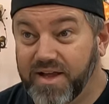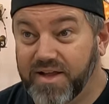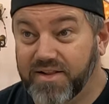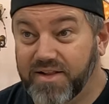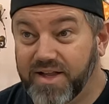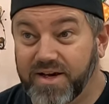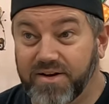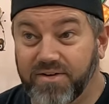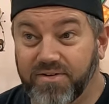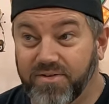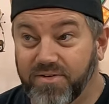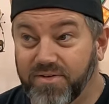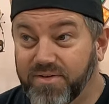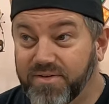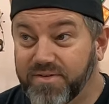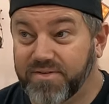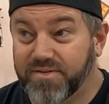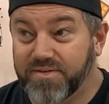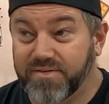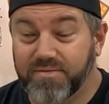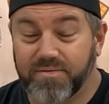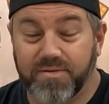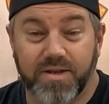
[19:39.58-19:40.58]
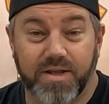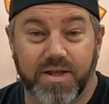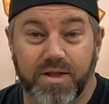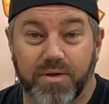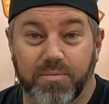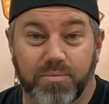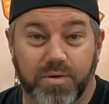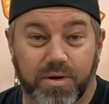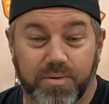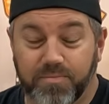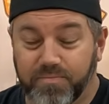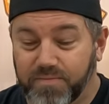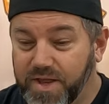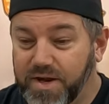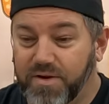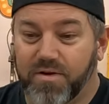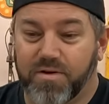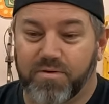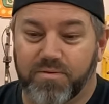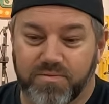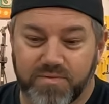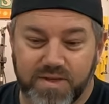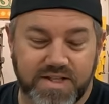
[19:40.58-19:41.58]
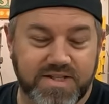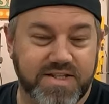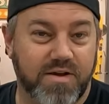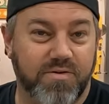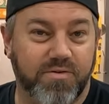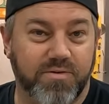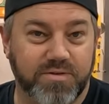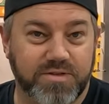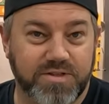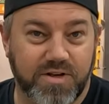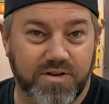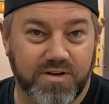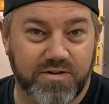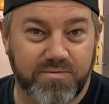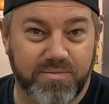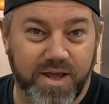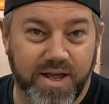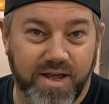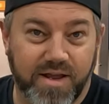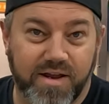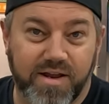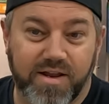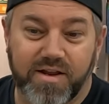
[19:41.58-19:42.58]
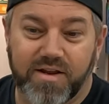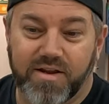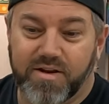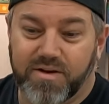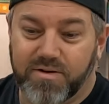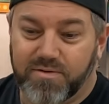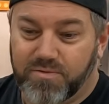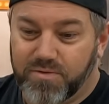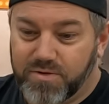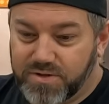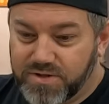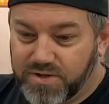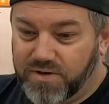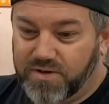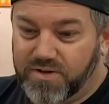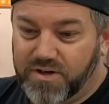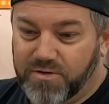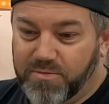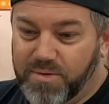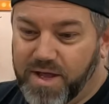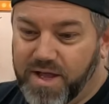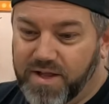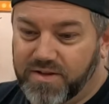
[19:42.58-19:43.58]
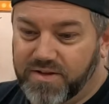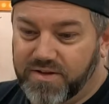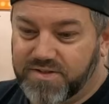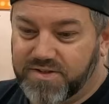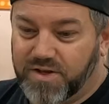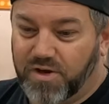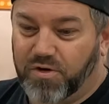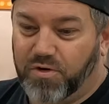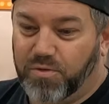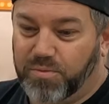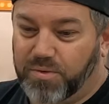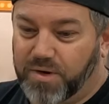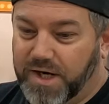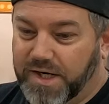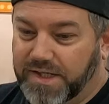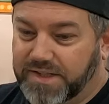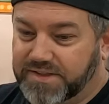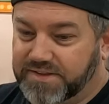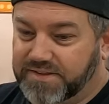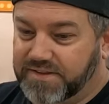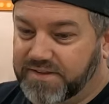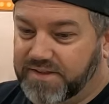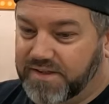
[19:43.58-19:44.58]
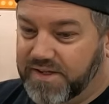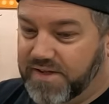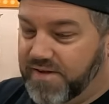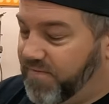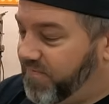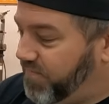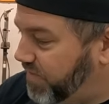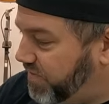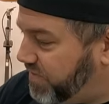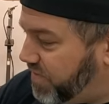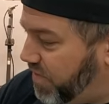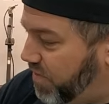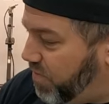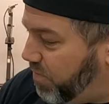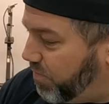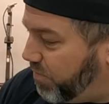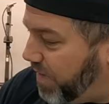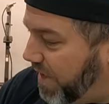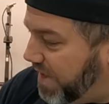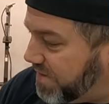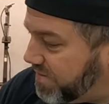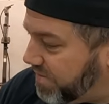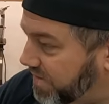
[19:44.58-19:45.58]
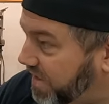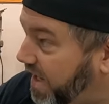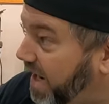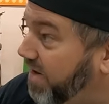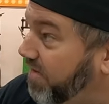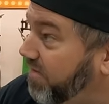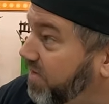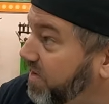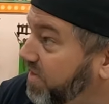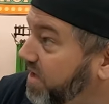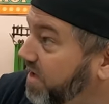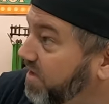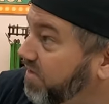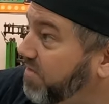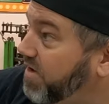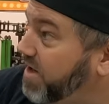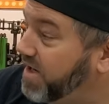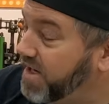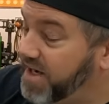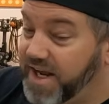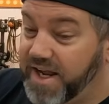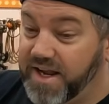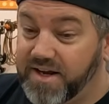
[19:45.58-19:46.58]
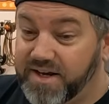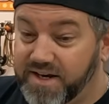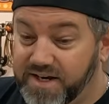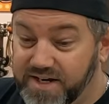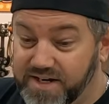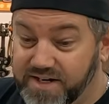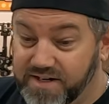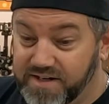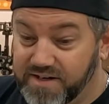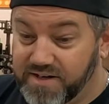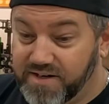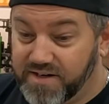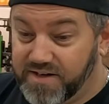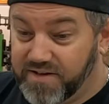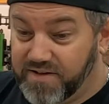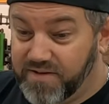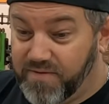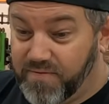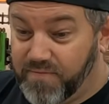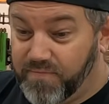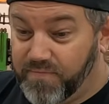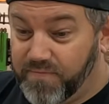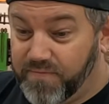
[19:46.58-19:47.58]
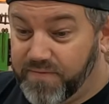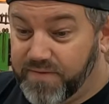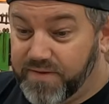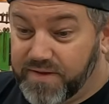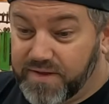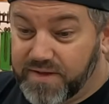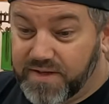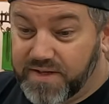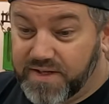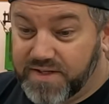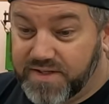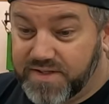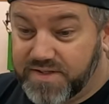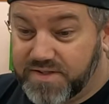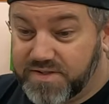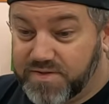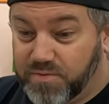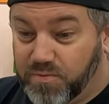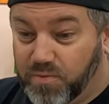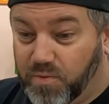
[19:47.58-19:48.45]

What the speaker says: later on. But anyway, that's not what we're talking about. We're talking about the total price. The total price with everything written down here is